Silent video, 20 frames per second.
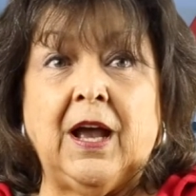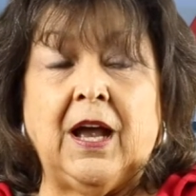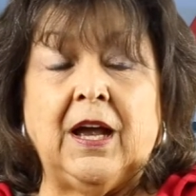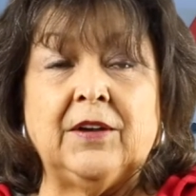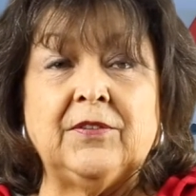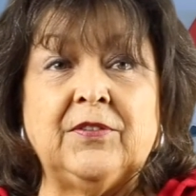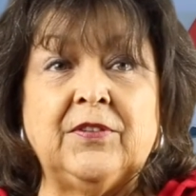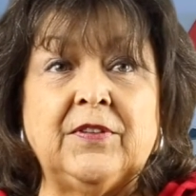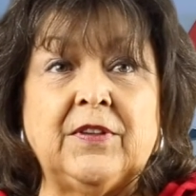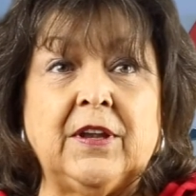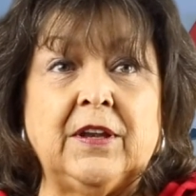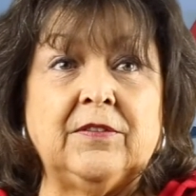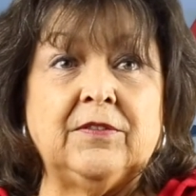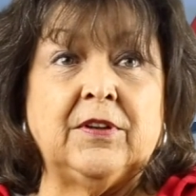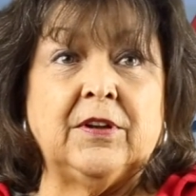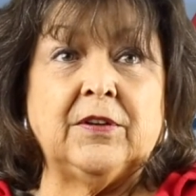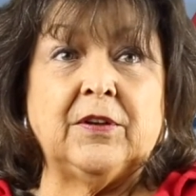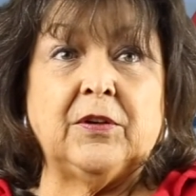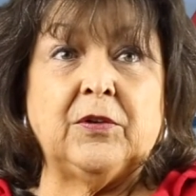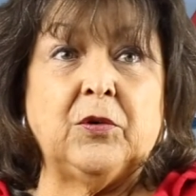I've
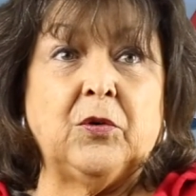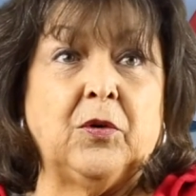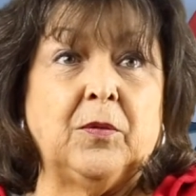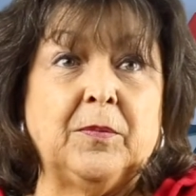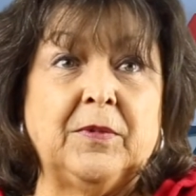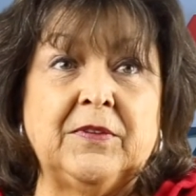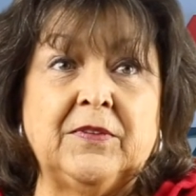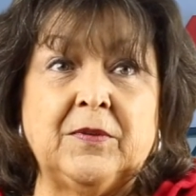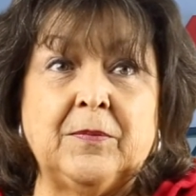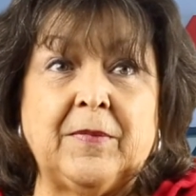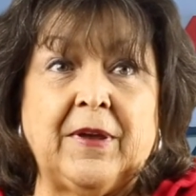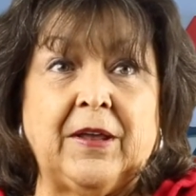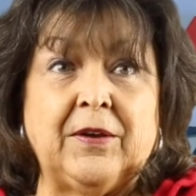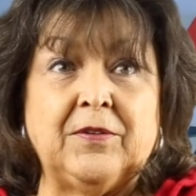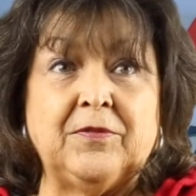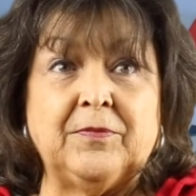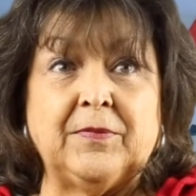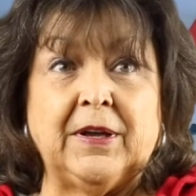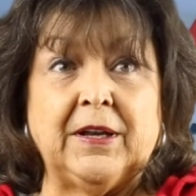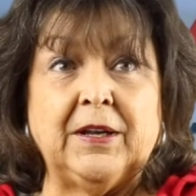saved an enormous
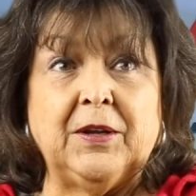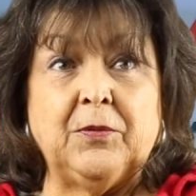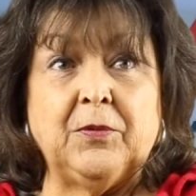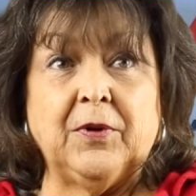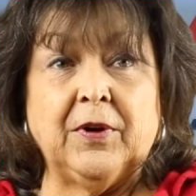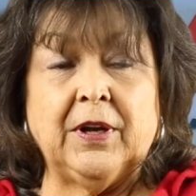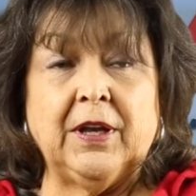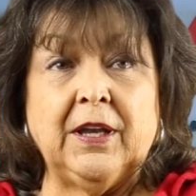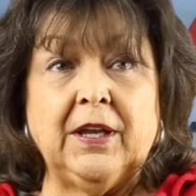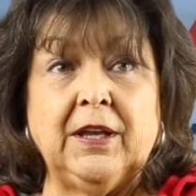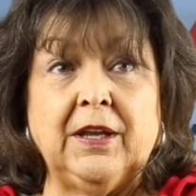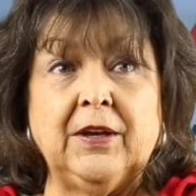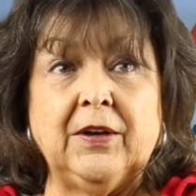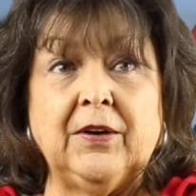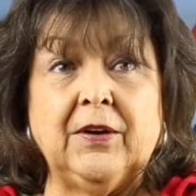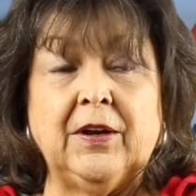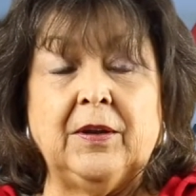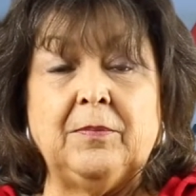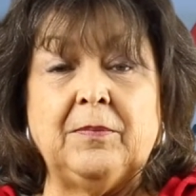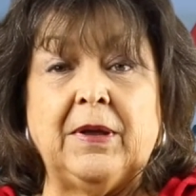amount of money working
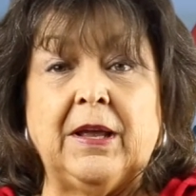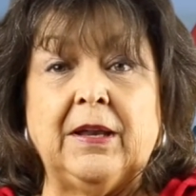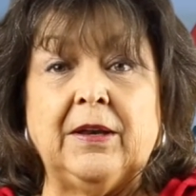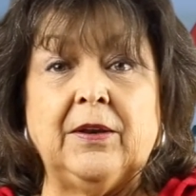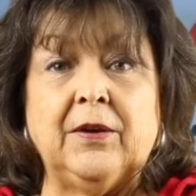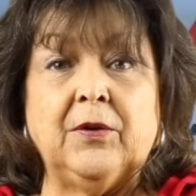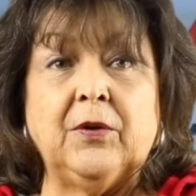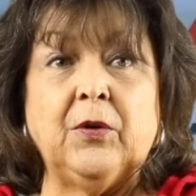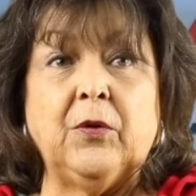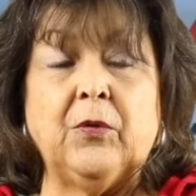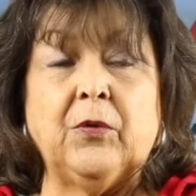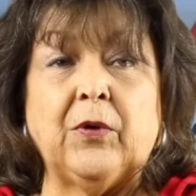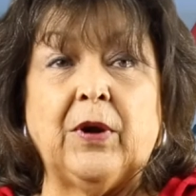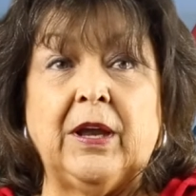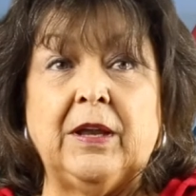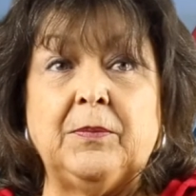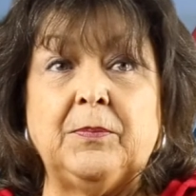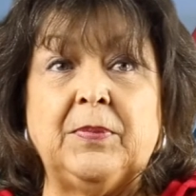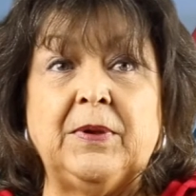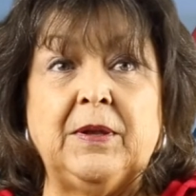here and met
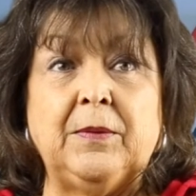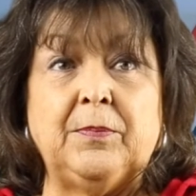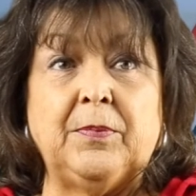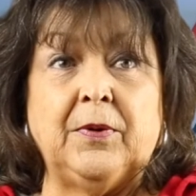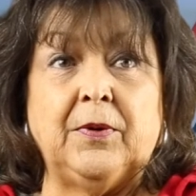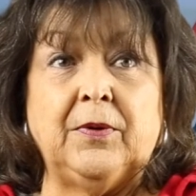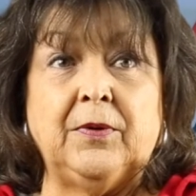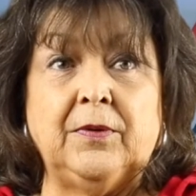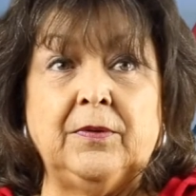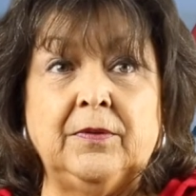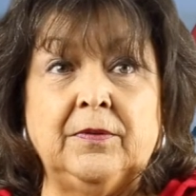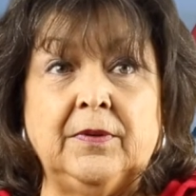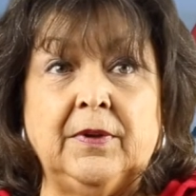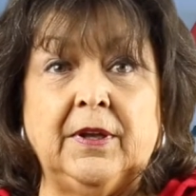great people